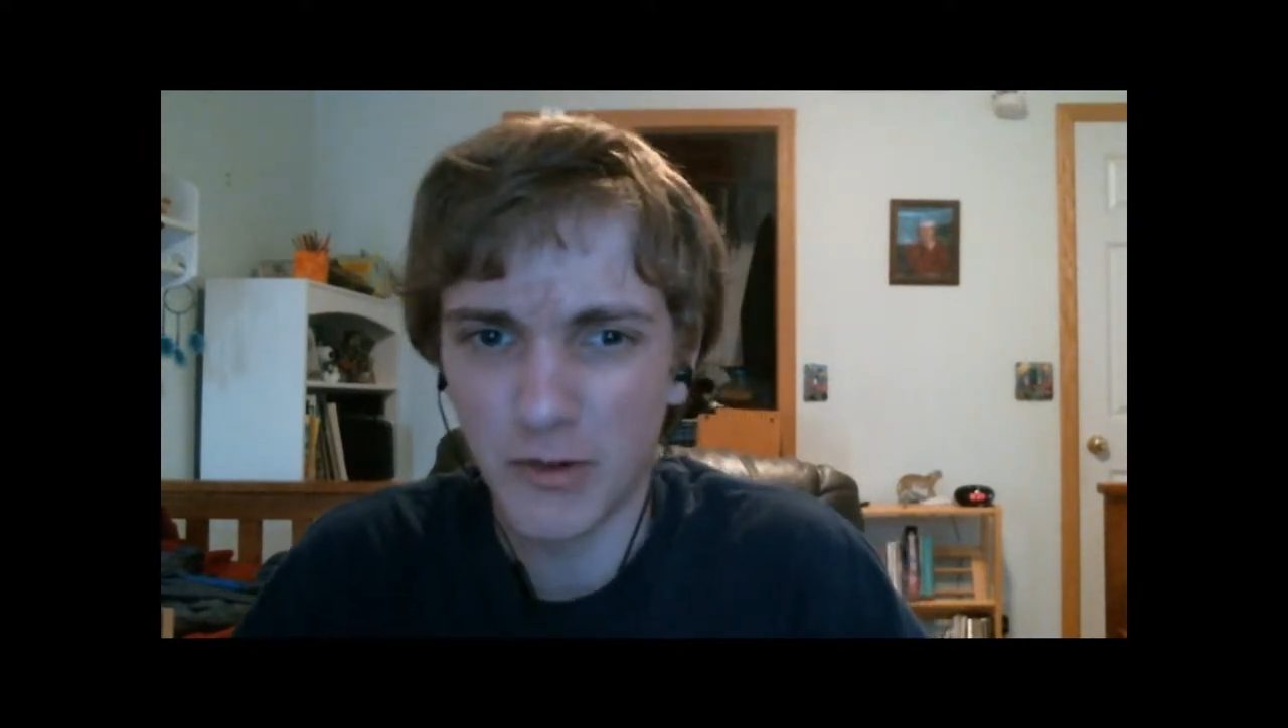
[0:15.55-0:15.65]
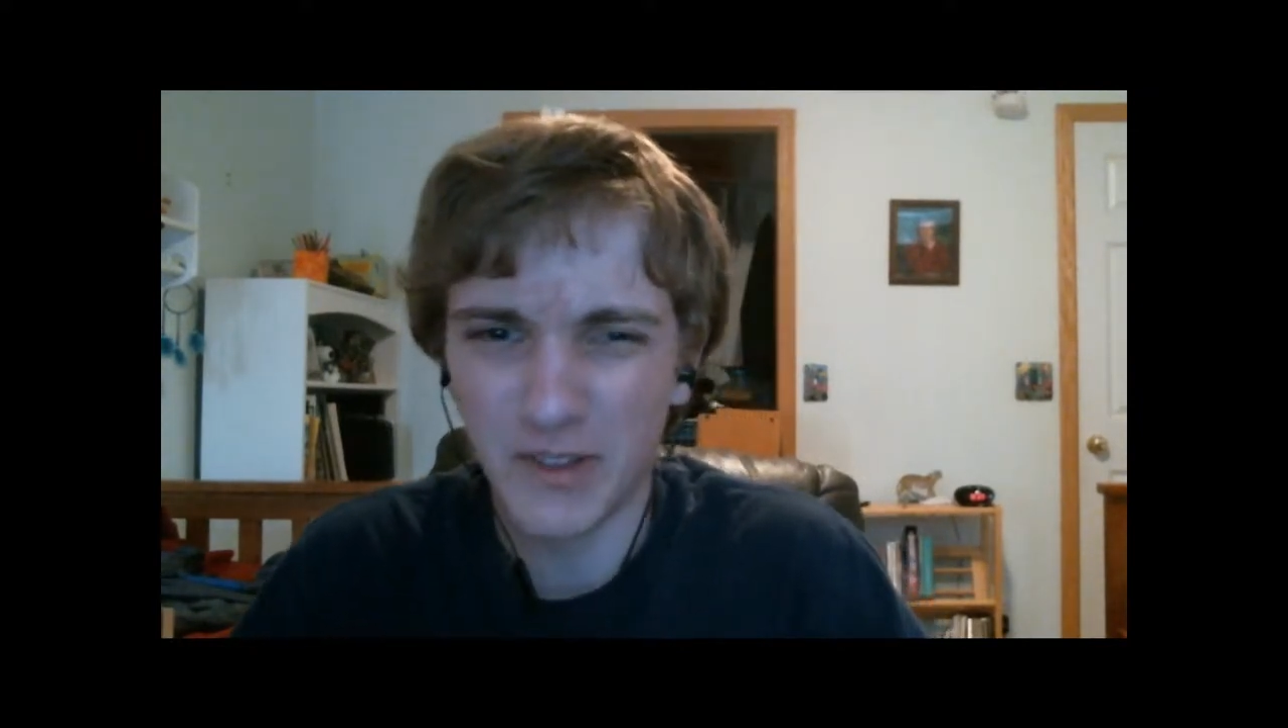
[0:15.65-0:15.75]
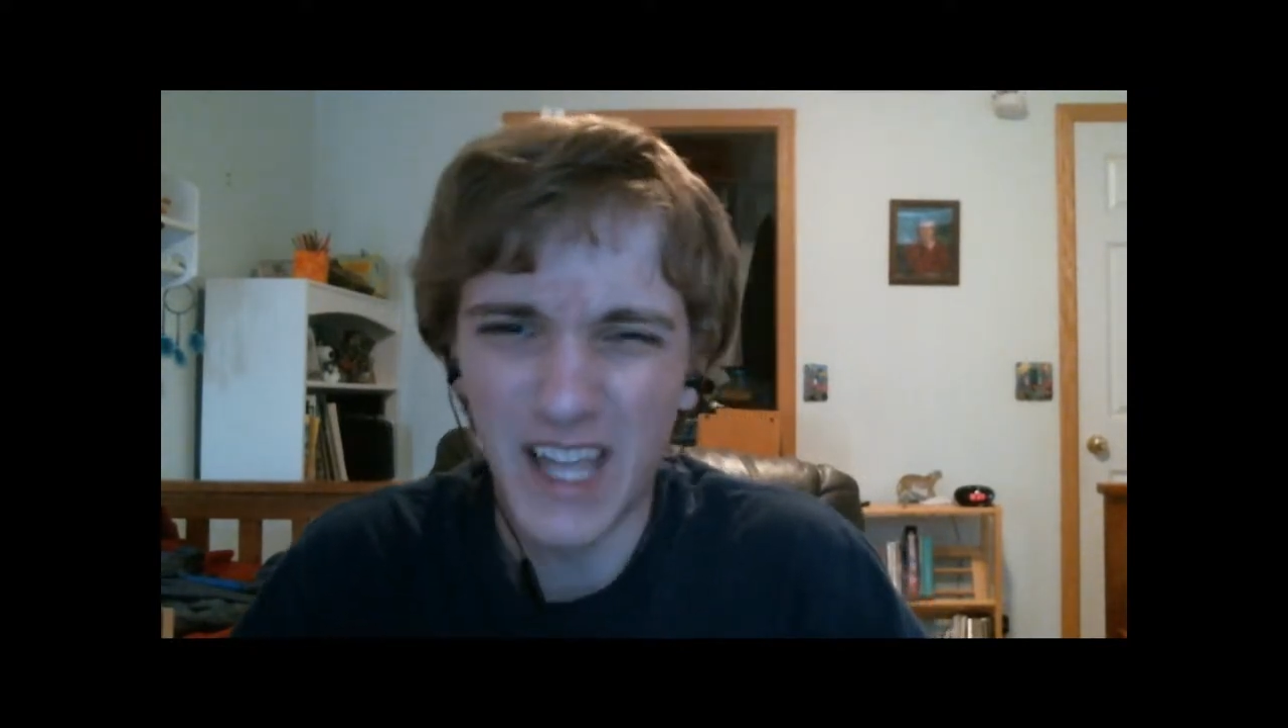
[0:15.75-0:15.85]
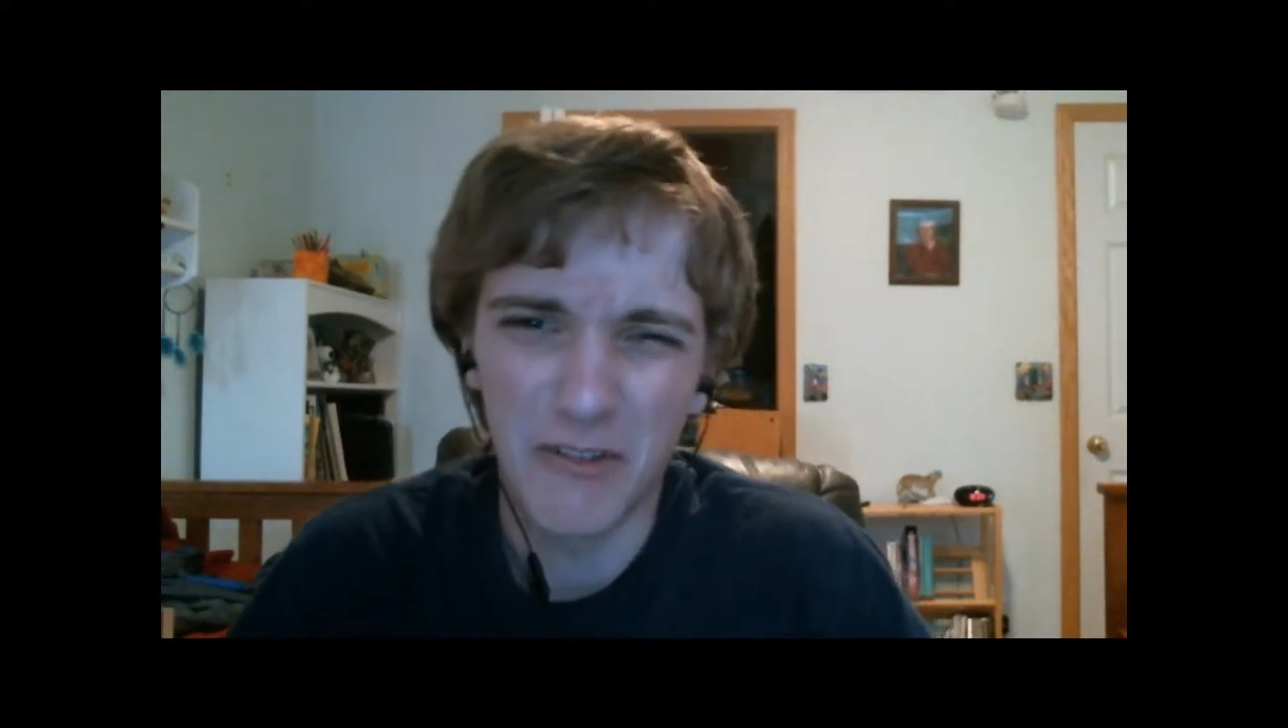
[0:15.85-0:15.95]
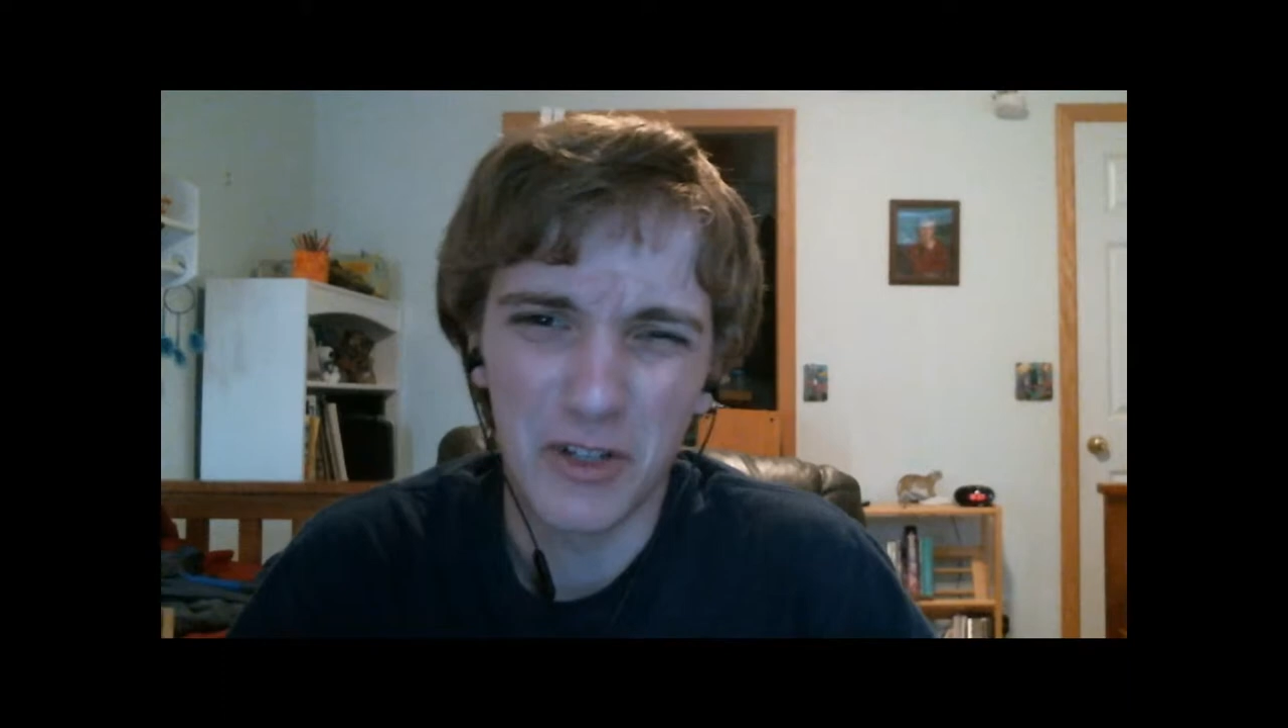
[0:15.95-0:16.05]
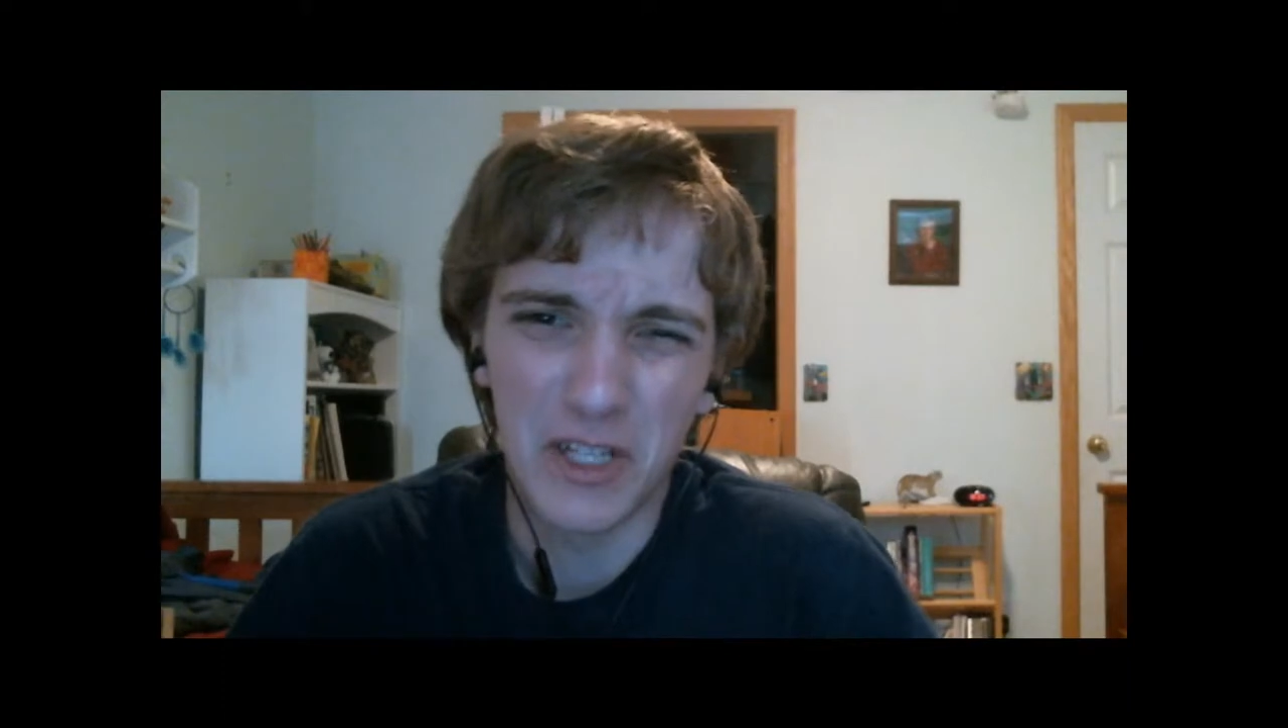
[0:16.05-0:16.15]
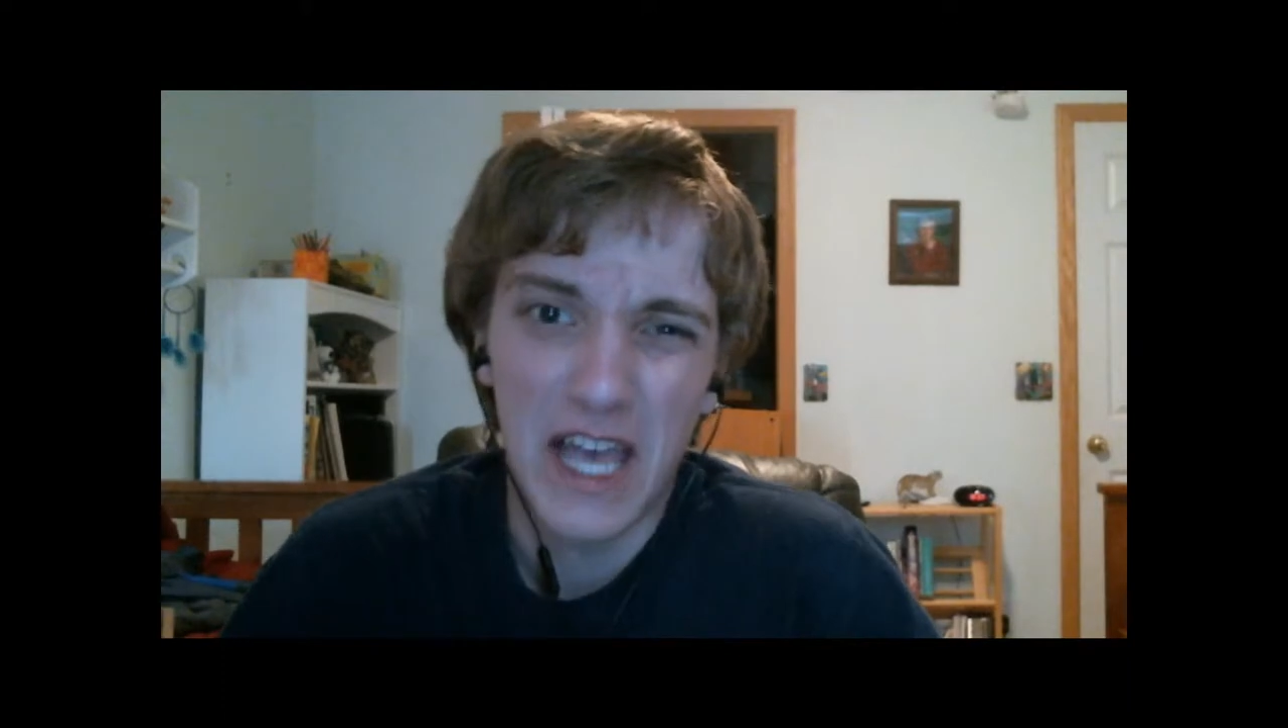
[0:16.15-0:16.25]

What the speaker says: Well, not really